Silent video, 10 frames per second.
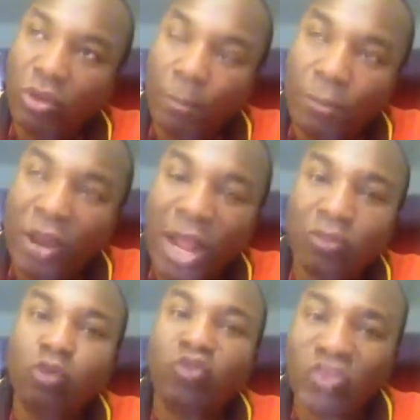prayer
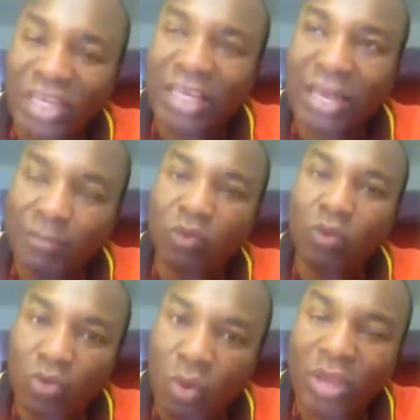to seek Him, to
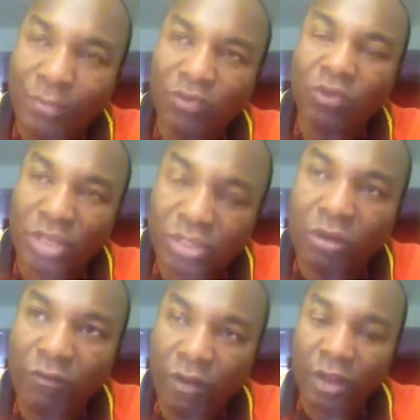know Him, to
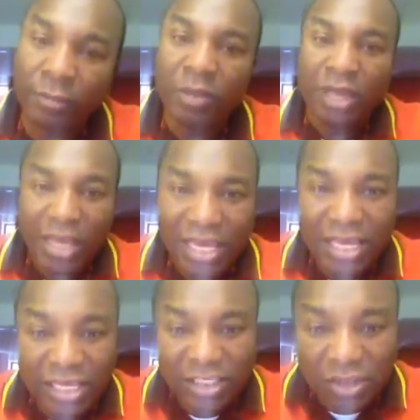discover Him.
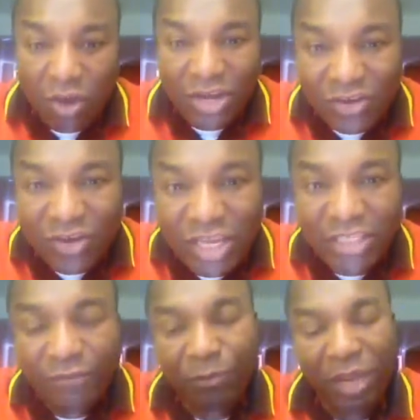He is not the
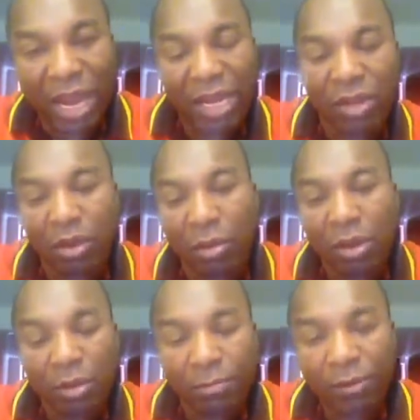reason behind your
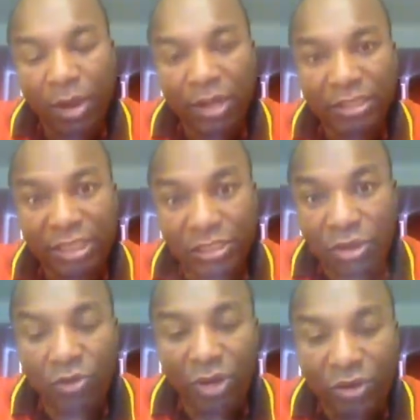prayers. It's
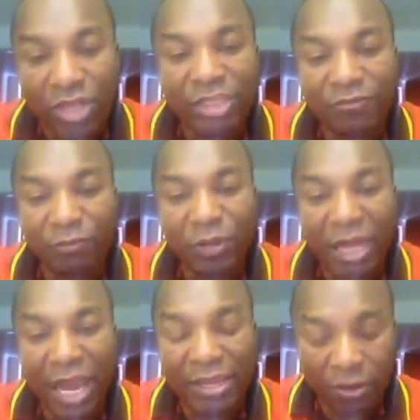not the reason
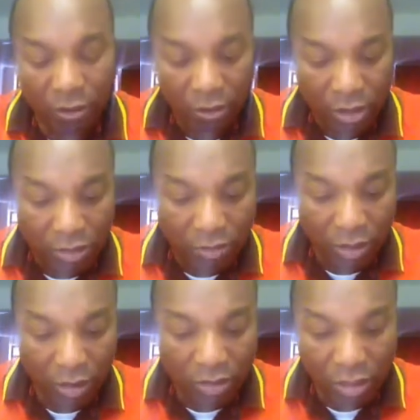behind your
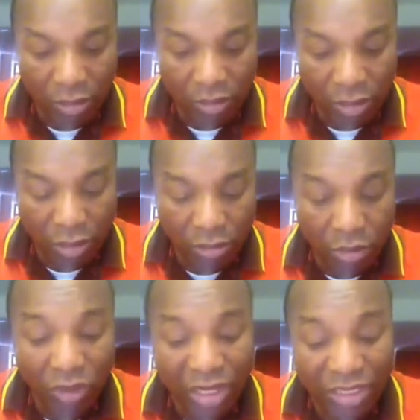
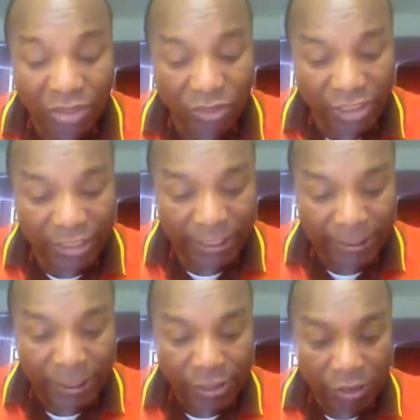religiosity.
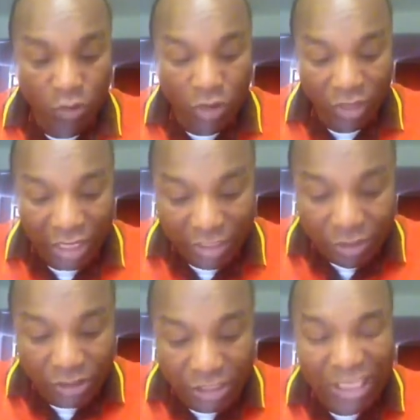So your
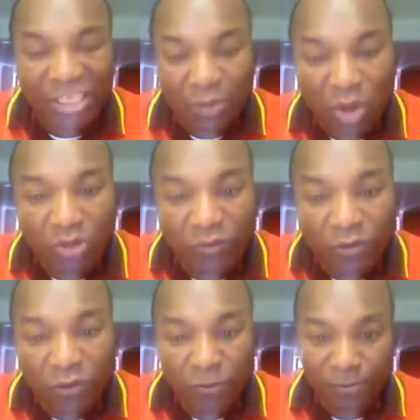religiosity is because of
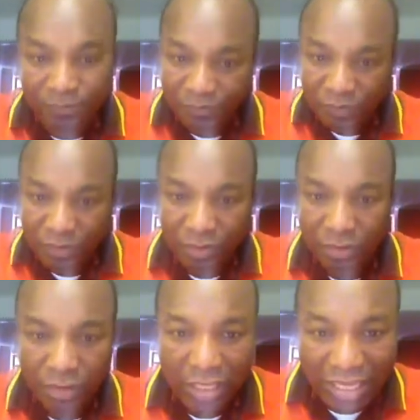you.
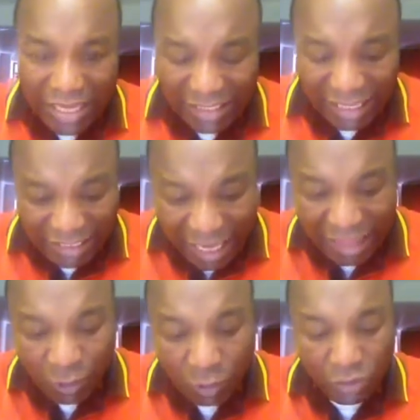This is
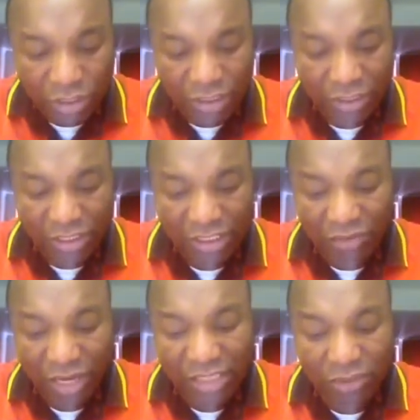exactly what Jesus is
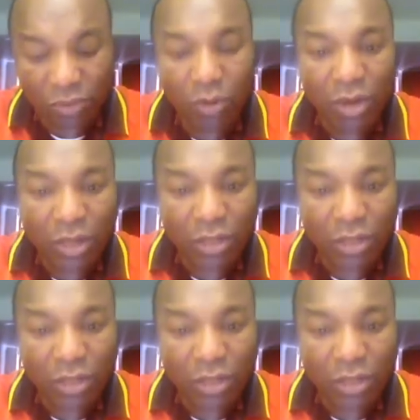trying to,